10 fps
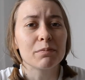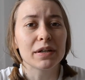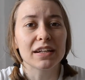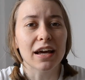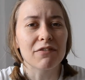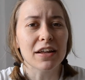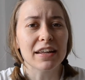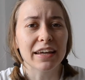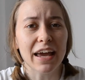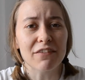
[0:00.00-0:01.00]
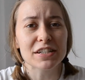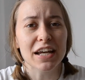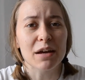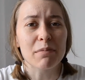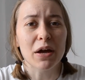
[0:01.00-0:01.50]
but I felt like every
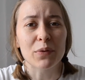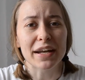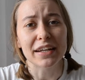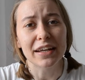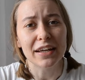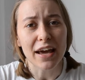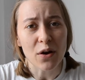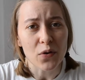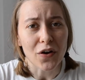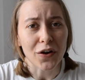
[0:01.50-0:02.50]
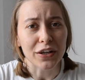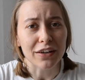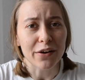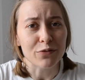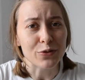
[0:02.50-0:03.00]
time I went out on
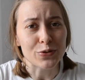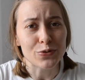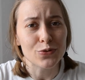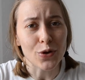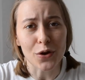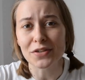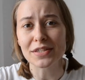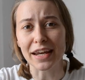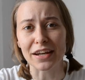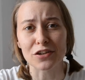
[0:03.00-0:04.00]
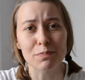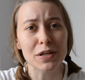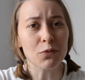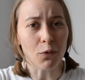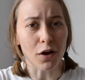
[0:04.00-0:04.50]
it, I was on a stage,
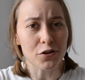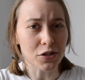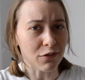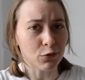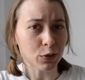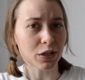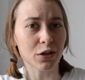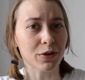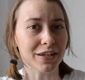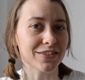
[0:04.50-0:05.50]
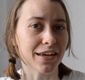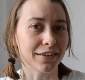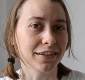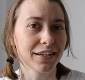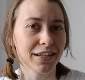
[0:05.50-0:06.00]
being watched. Everyone could hear what I
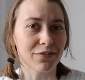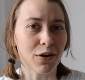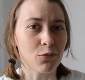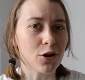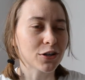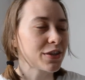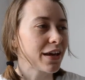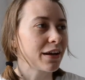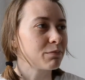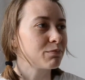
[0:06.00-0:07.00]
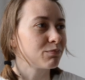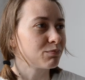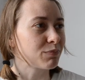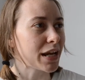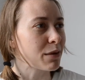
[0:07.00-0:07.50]
said. If I walked there,
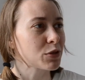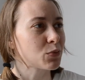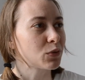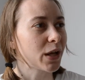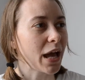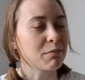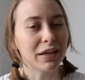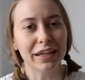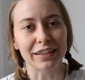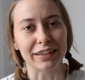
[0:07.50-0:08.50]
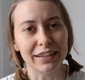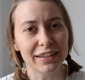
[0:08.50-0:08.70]
my neighbors would look at me and